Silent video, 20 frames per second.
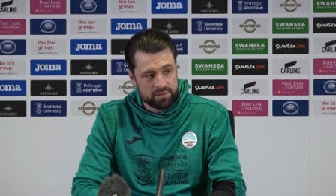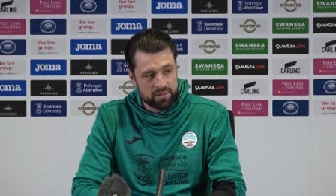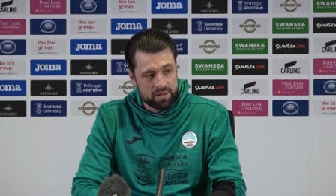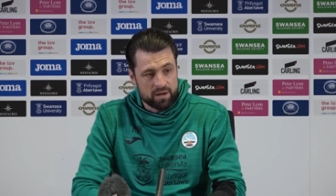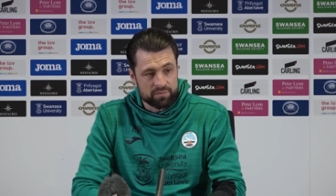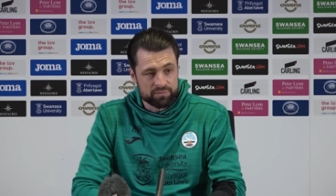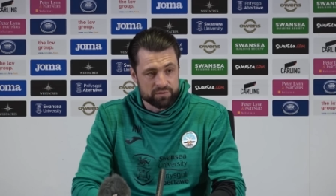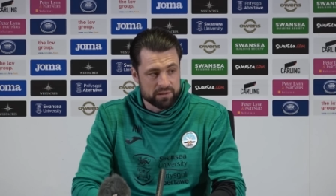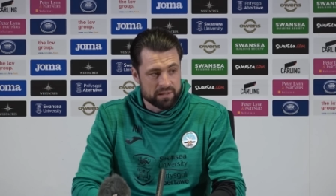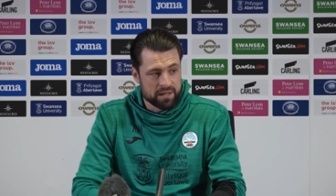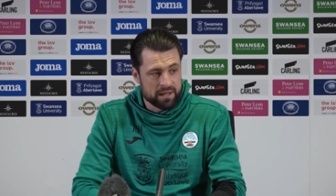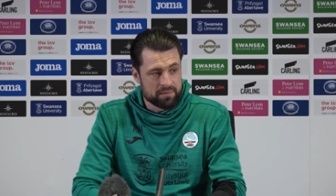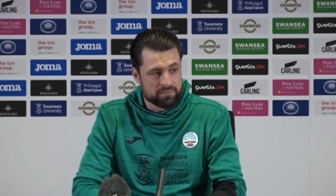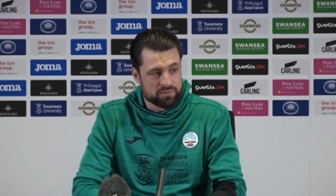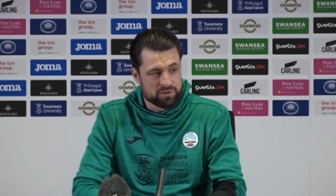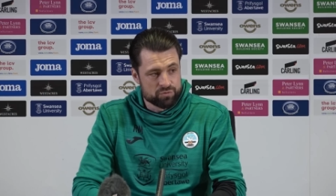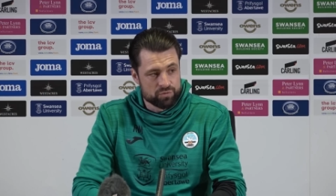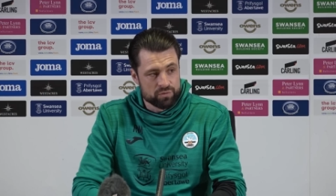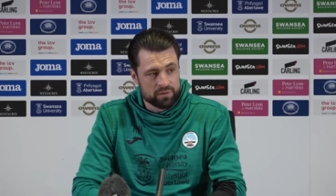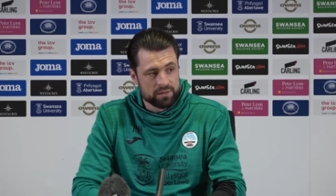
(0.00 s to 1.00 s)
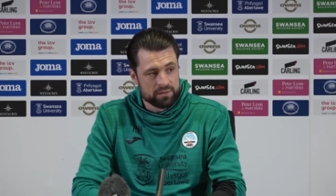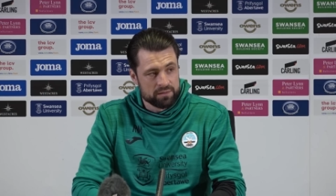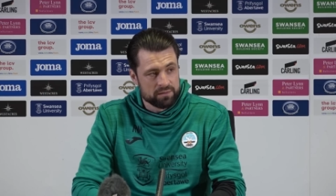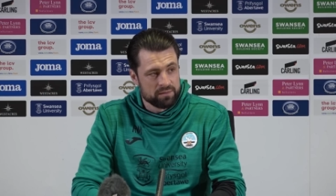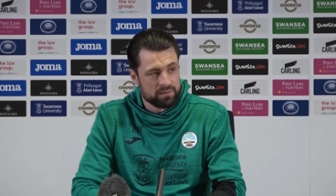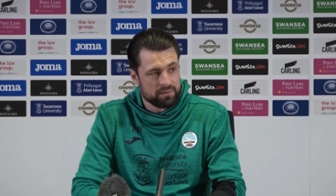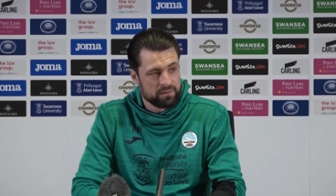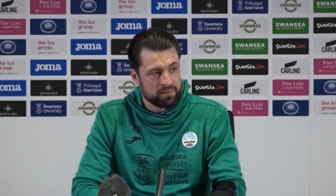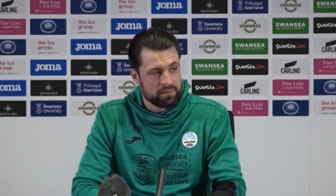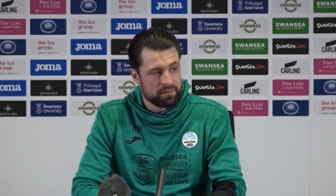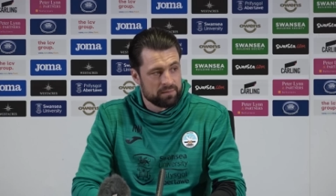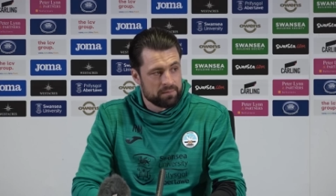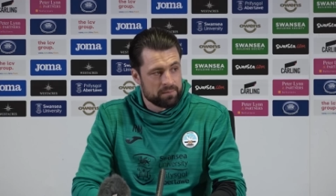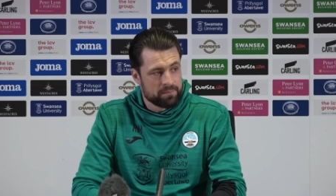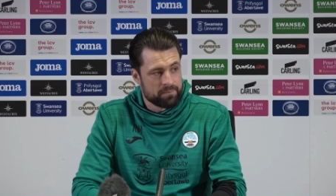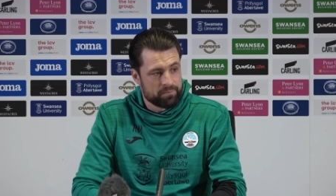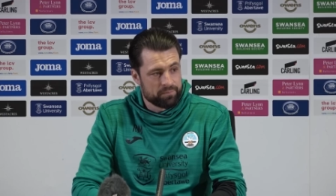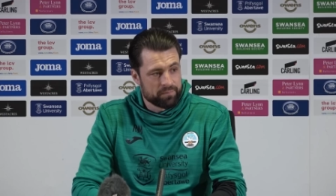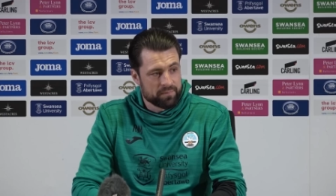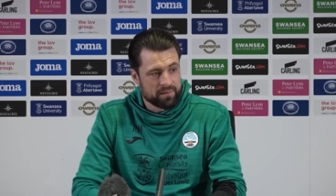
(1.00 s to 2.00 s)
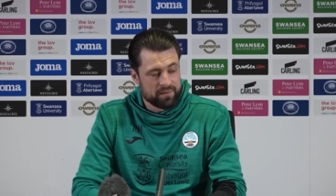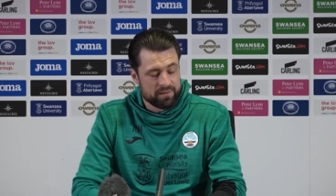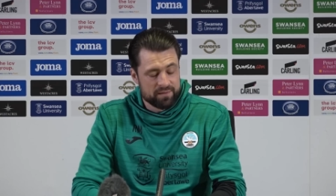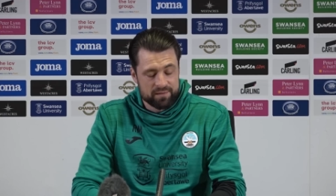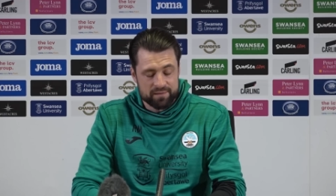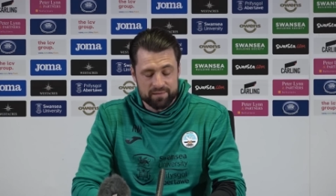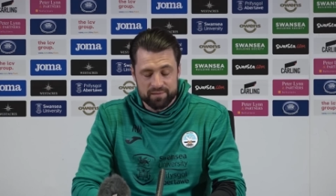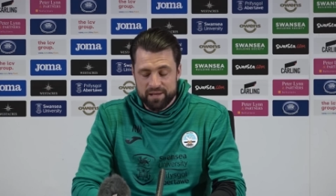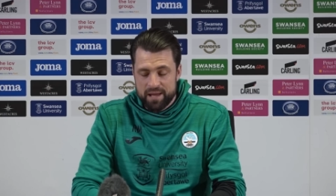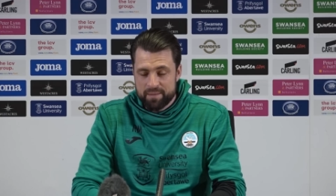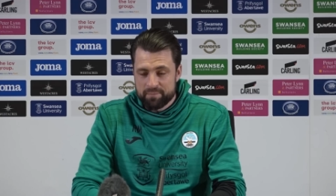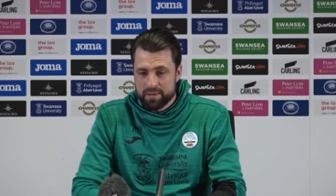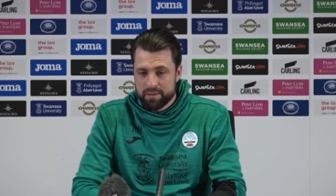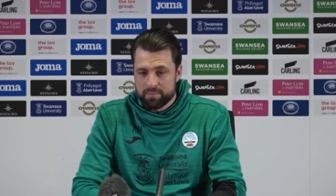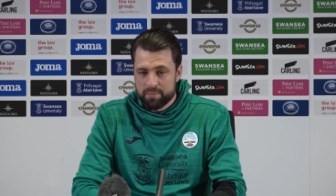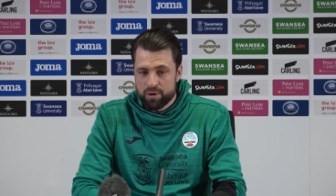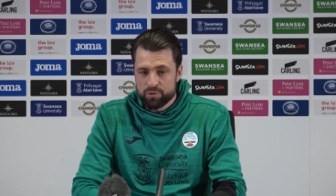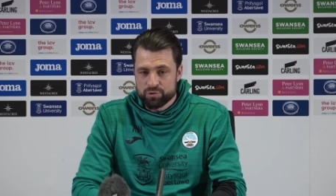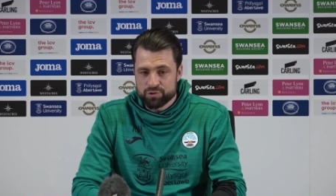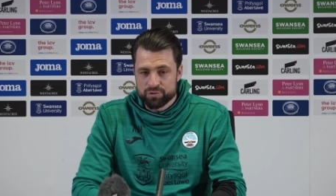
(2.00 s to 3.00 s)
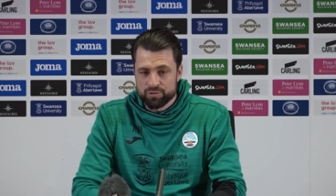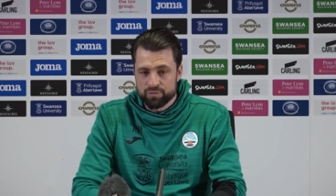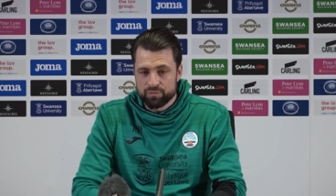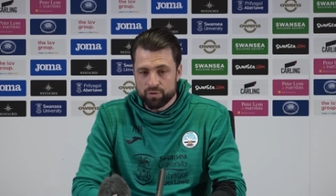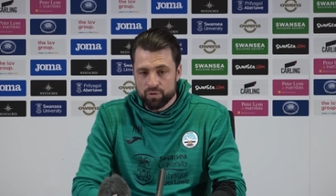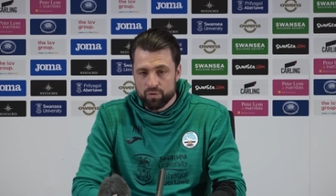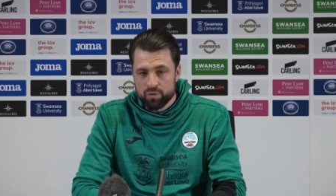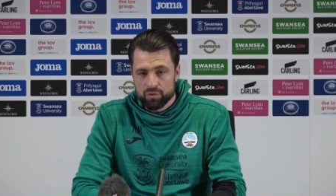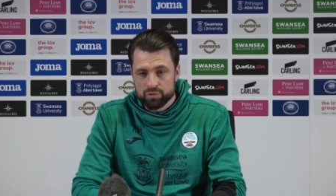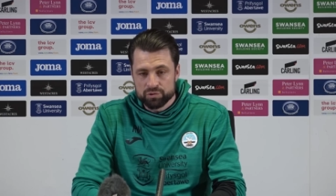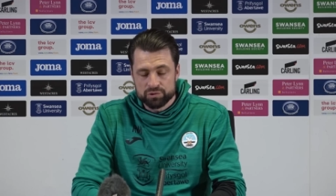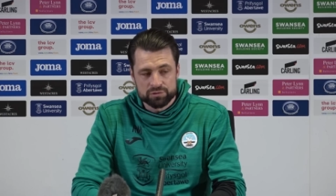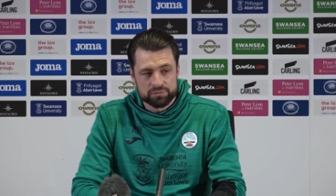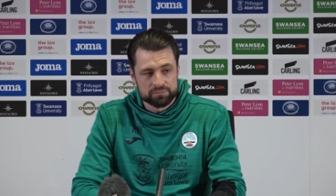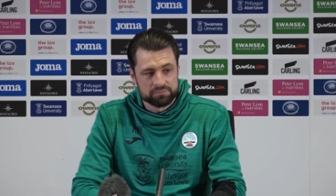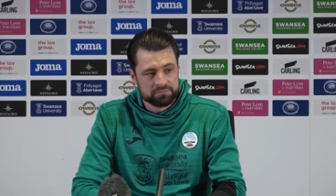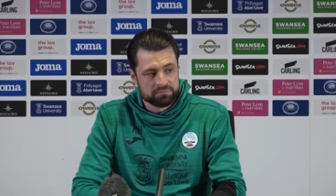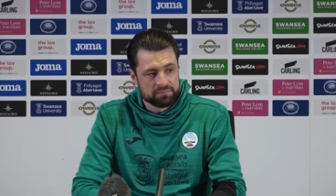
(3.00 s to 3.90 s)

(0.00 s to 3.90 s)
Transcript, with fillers: After games is really it can be emotional, of course.